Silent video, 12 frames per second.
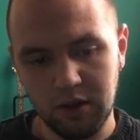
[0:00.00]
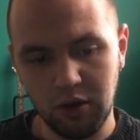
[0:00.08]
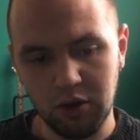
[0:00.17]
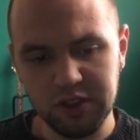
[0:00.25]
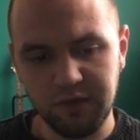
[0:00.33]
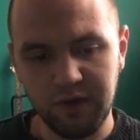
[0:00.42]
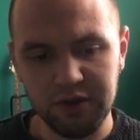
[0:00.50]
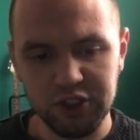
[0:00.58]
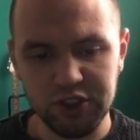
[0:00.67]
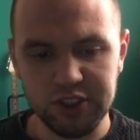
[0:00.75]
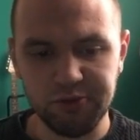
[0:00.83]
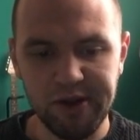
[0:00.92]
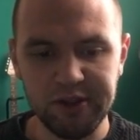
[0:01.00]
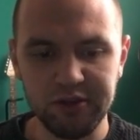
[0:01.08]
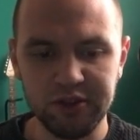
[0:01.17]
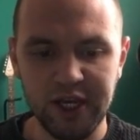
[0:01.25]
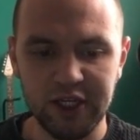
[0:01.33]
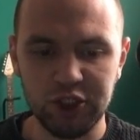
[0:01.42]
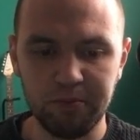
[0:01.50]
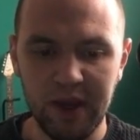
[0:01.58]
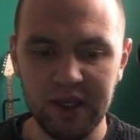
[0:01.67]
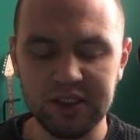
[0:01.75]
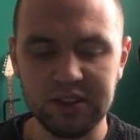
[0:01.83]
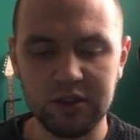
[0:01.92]
Also, function is gradient texture
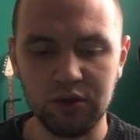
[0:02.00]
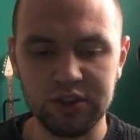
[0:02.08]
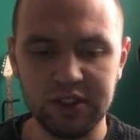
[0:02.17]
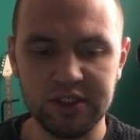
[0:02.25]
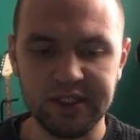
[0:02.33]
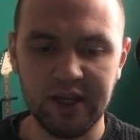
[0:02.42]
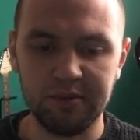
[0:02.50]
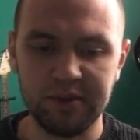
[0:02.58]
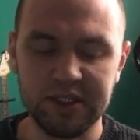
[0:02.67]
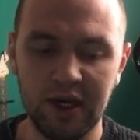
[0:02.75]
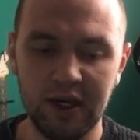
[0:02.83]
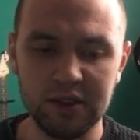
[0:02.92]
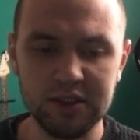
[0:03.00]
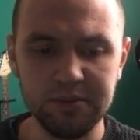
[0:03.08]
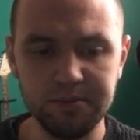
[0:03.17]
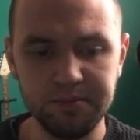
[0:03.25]
based because it can be tiled.